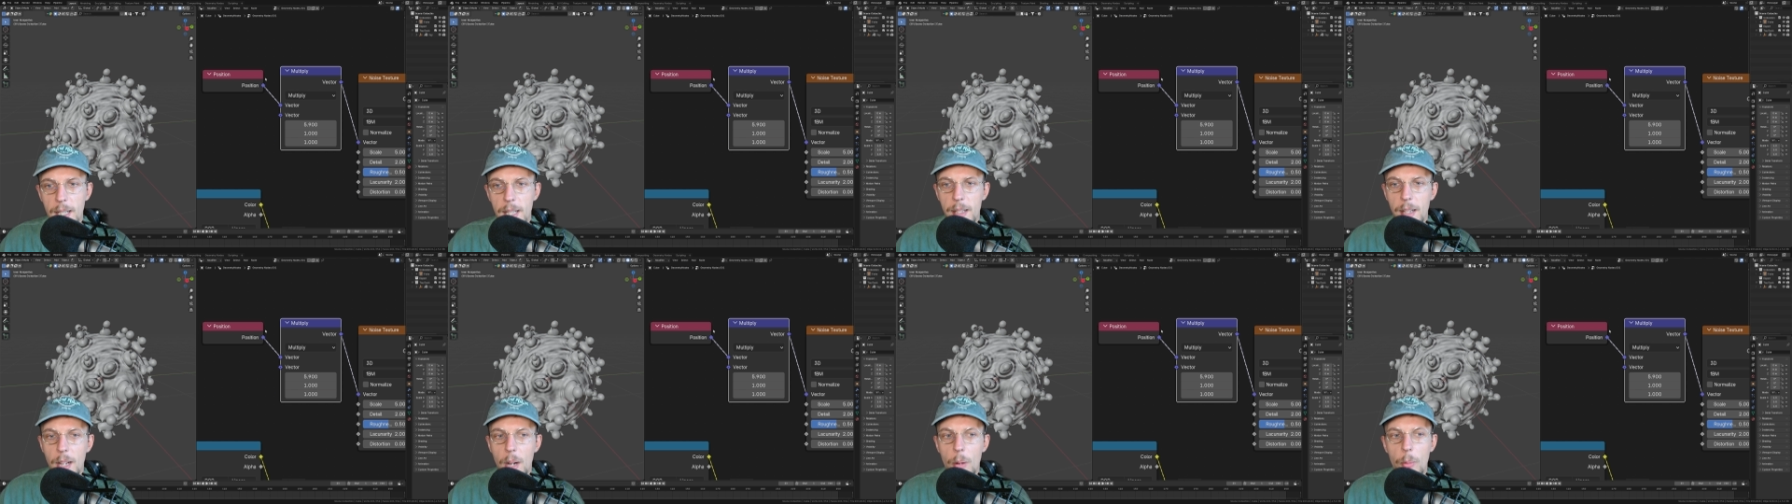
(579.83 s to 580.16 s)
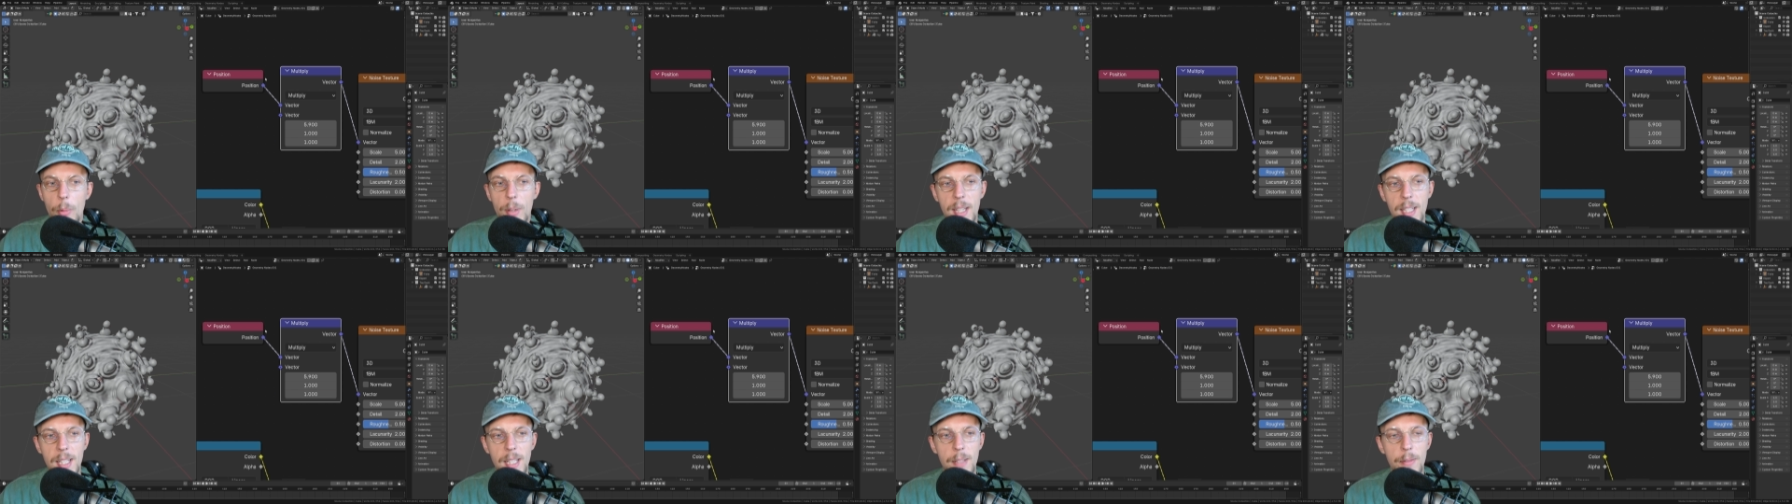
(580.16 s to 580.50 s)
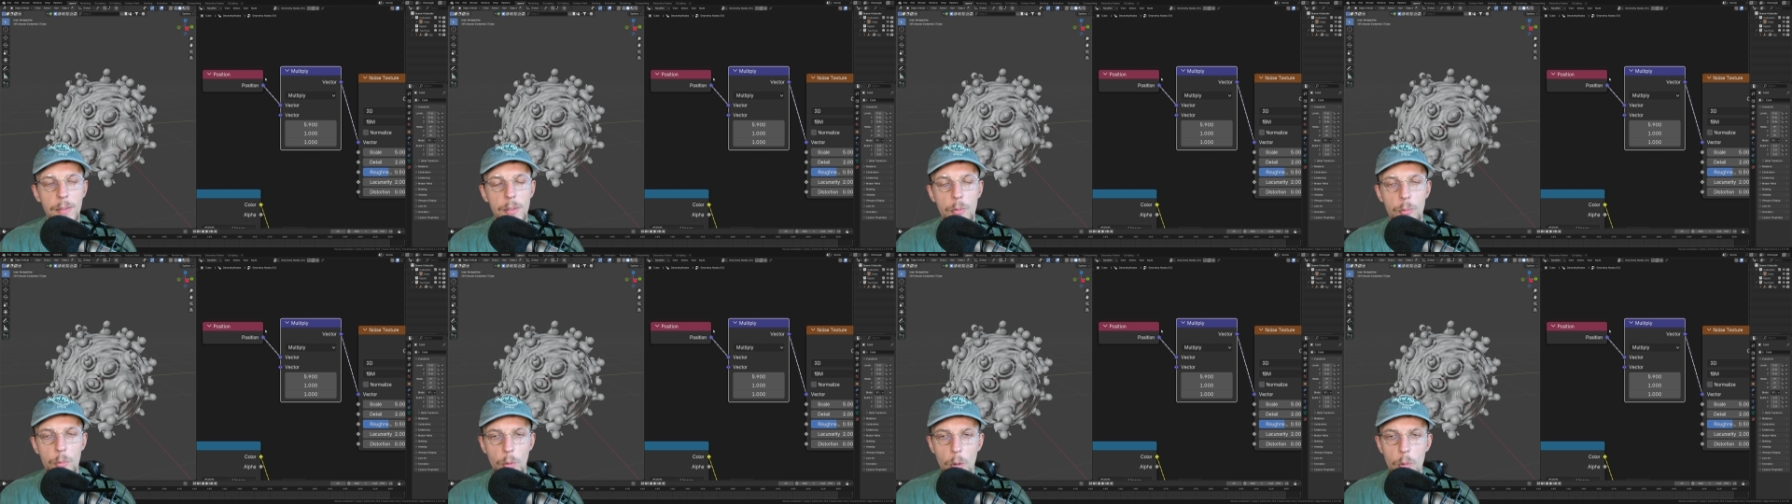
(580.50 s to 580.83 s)
Now we can
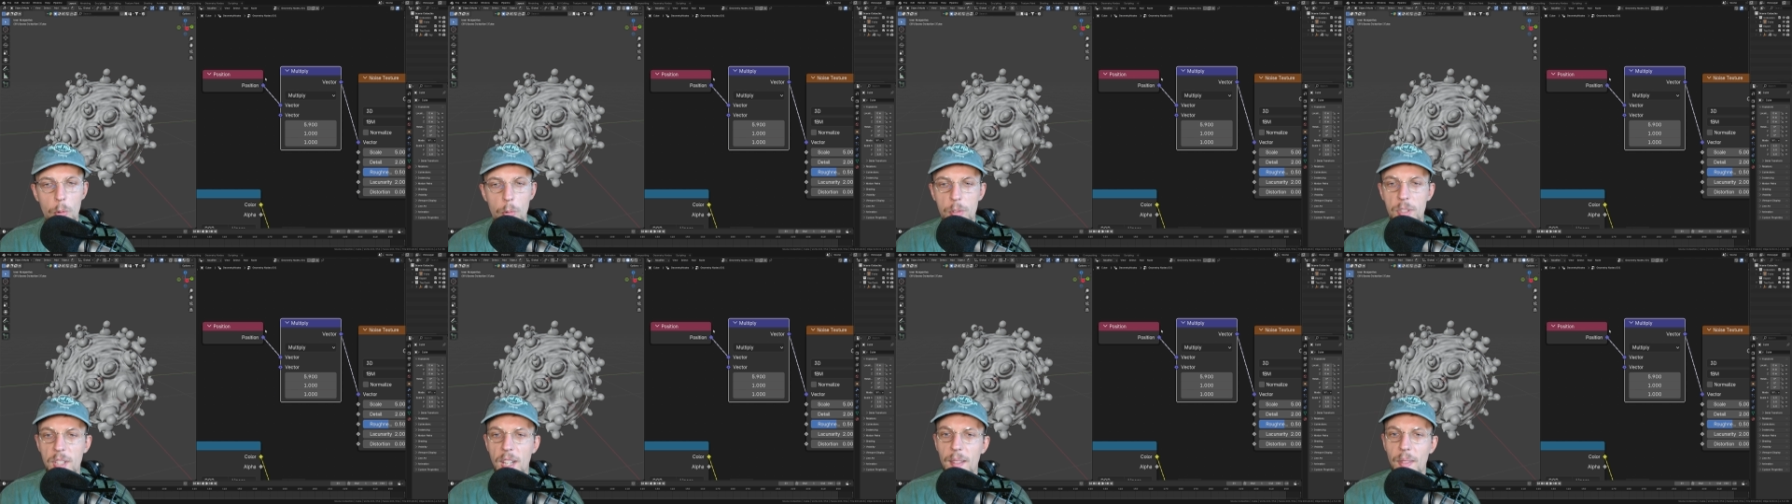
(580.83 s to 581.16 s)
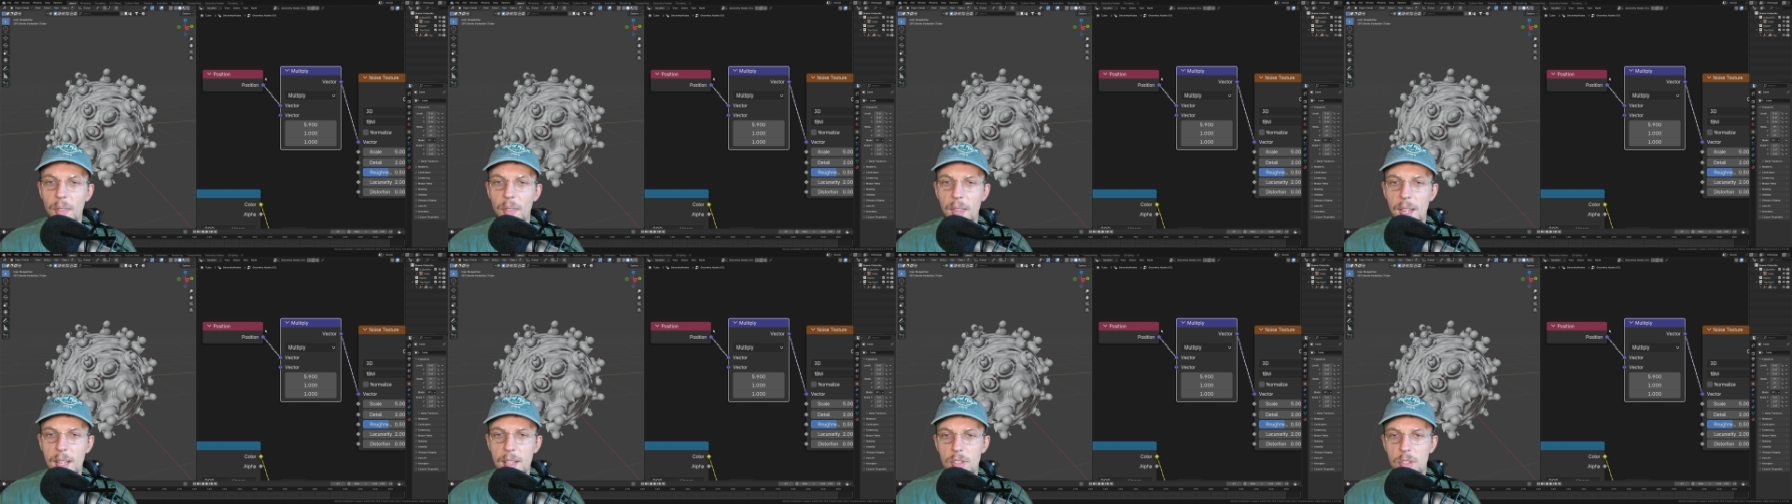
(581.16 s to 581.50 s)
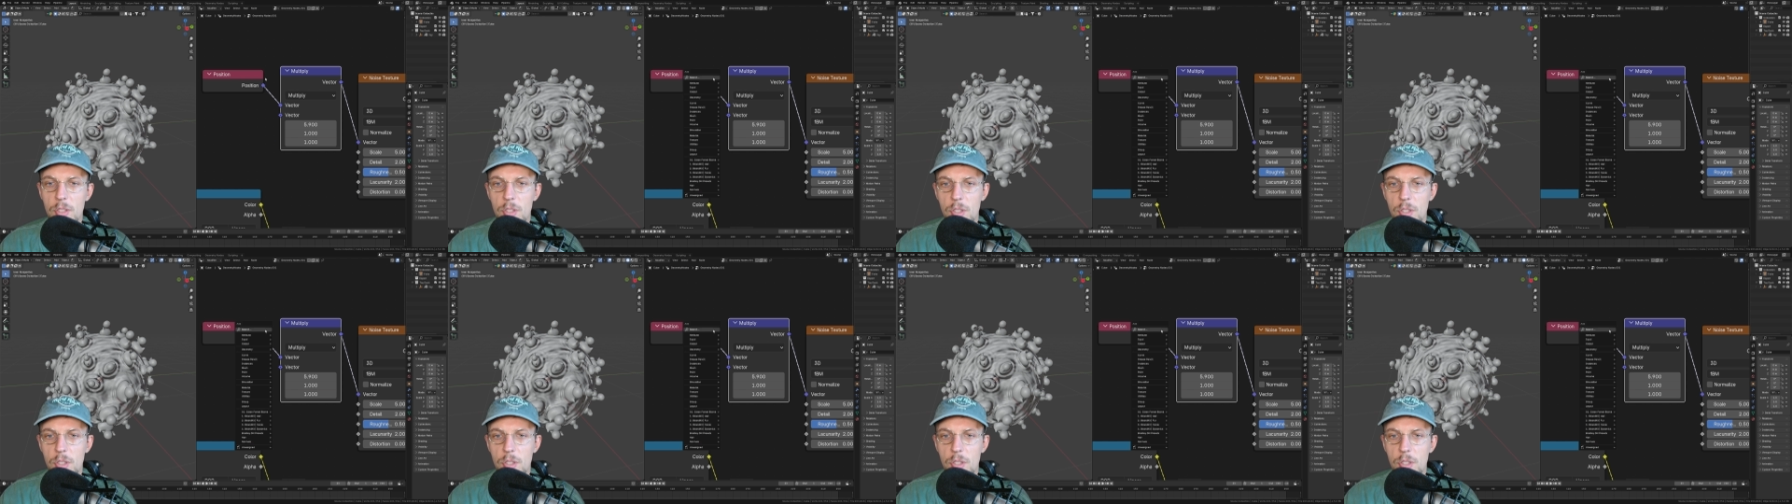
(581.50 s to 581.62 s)
even rotate this.